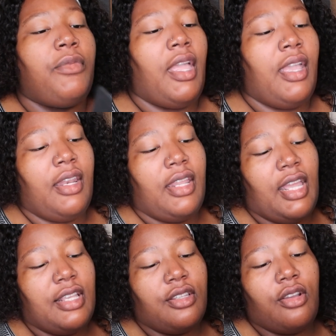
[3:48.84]
And it
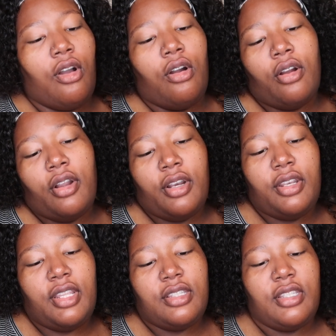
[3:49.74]
has a card
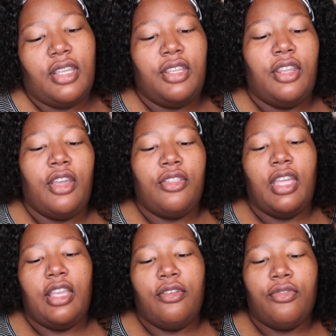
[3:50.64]
that's telling you,
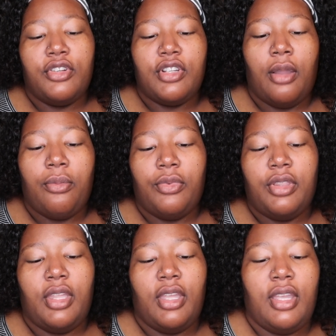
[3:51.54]
thank you for shopping
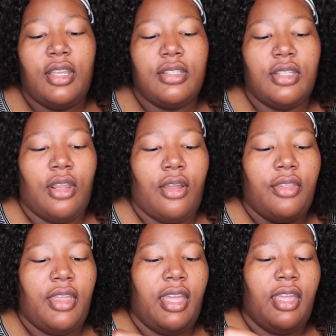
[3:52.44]
with us and all
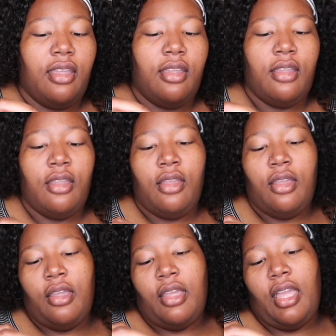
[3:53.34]
that.
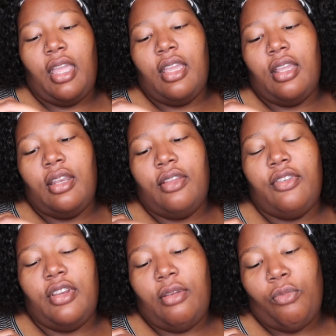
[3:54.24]
And if
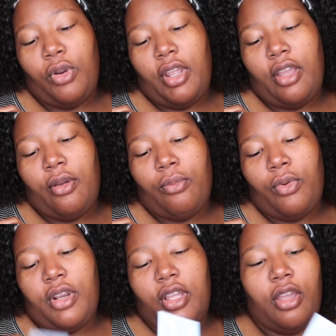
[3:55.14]
you need more help,
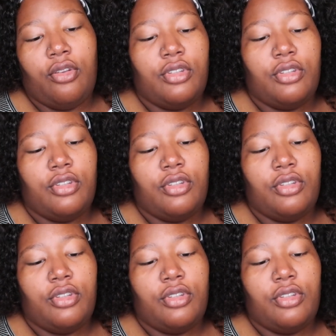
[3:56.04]
where to go